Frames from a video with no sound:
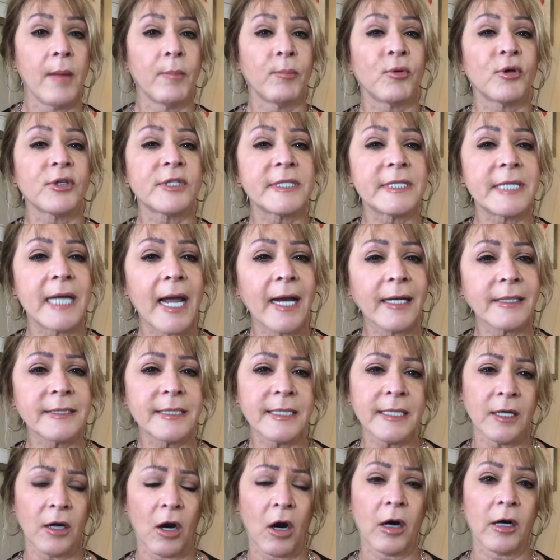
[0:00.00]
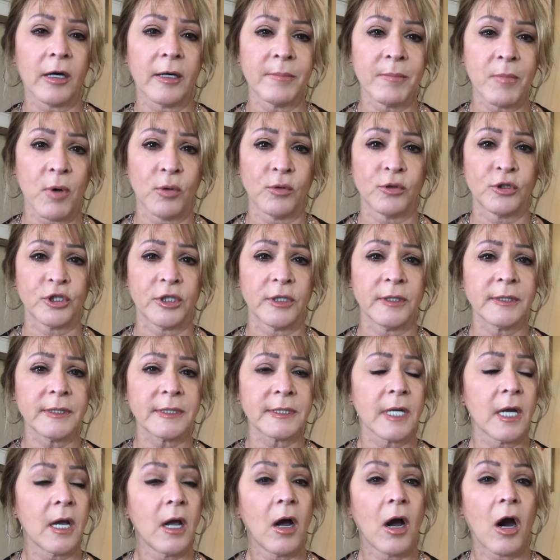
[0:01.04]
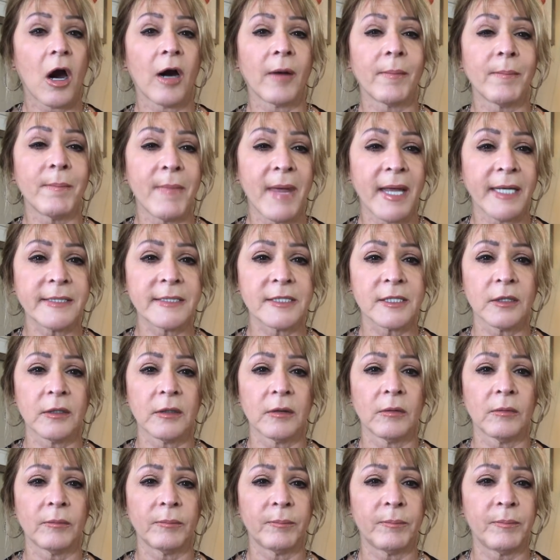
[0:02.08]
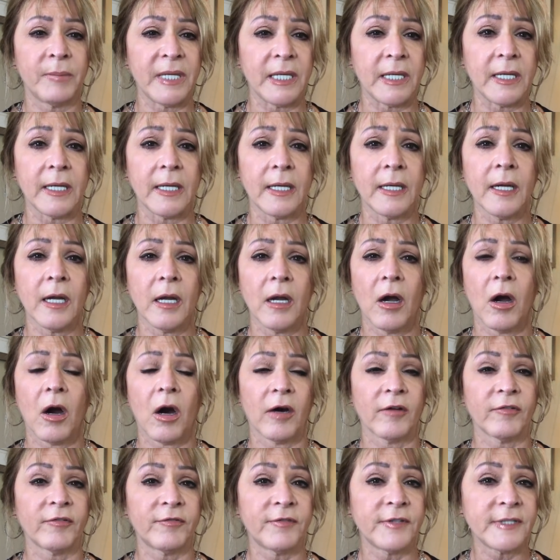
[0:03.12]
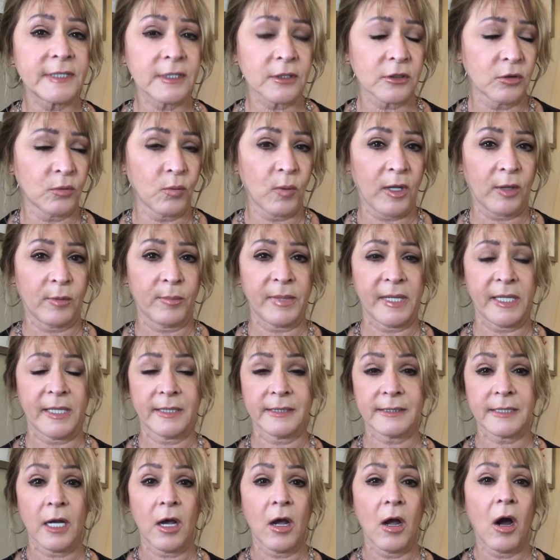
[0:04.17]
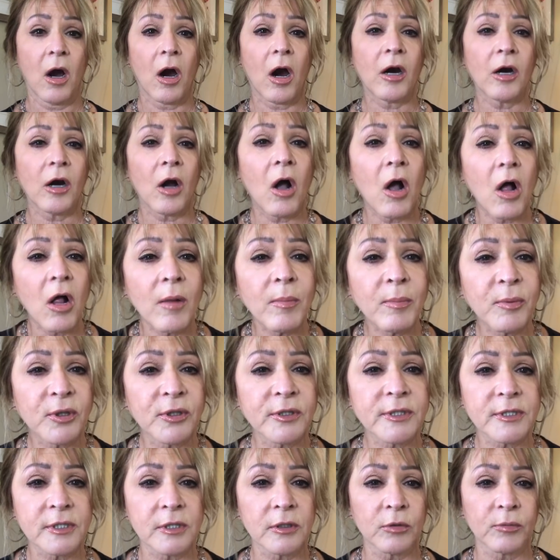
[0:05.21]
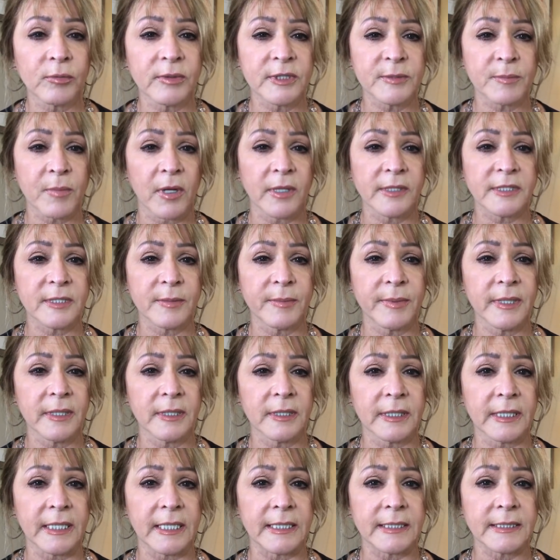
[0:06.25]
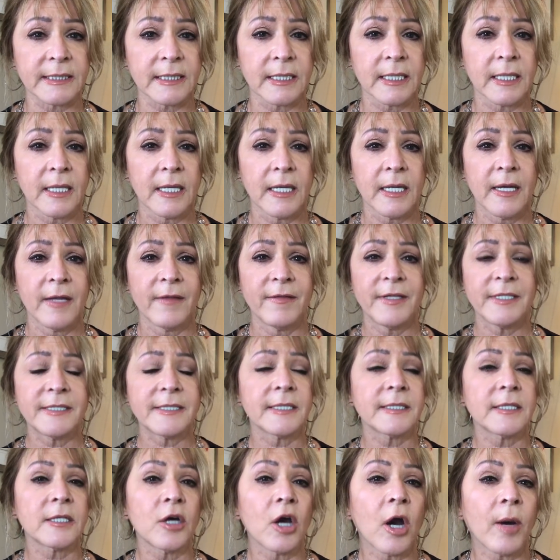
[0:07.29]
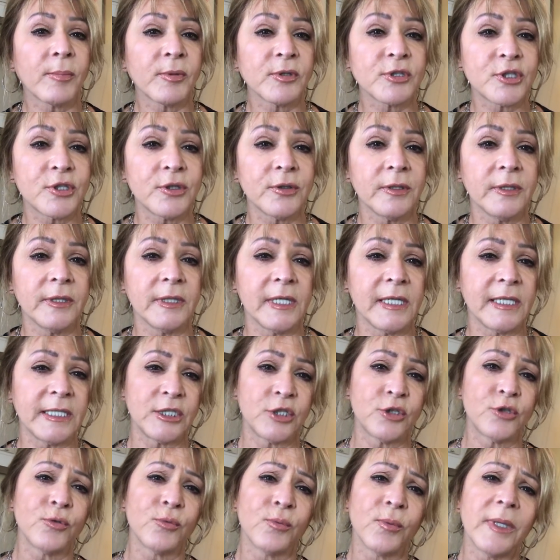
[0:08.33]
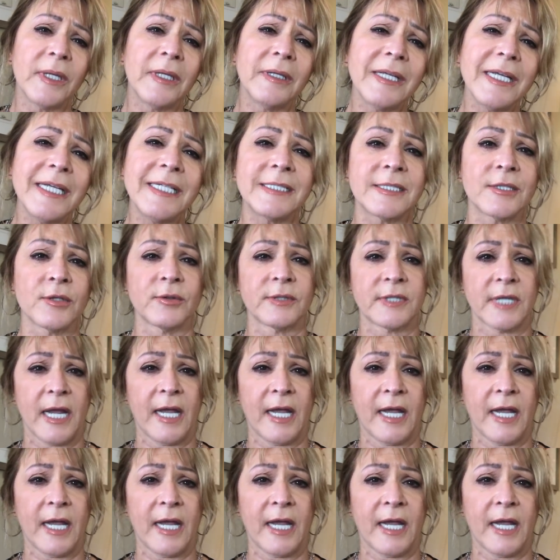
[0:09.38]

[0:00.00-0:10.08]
Protecting our emotions, our mental being, our physical well beings are all personal responsibilities. This is an opportunity to release those